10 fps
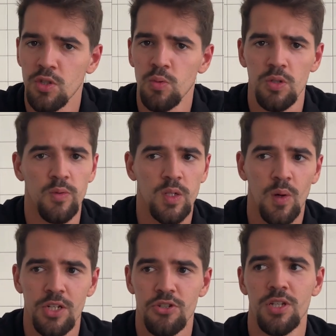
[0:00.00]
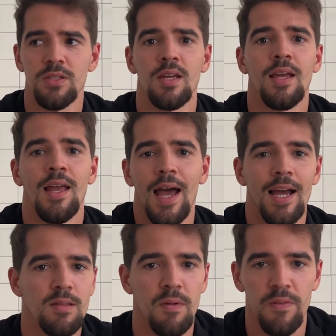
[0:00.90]
2 or 3 questions,
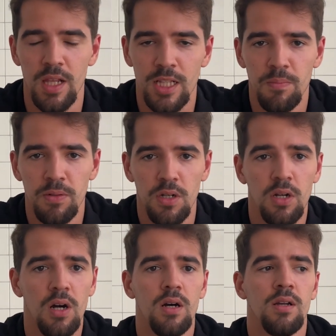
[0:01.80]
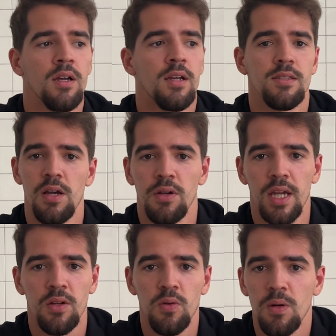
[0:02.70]
ask them if they'd like to book a call, say,
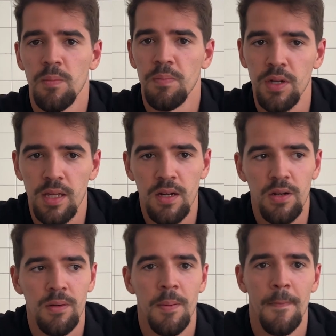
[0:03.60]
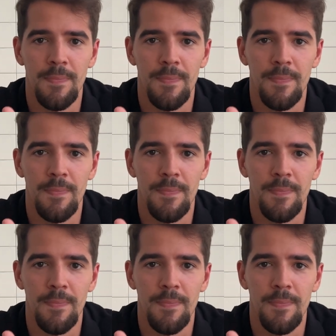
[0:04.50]
okay, cool, book here,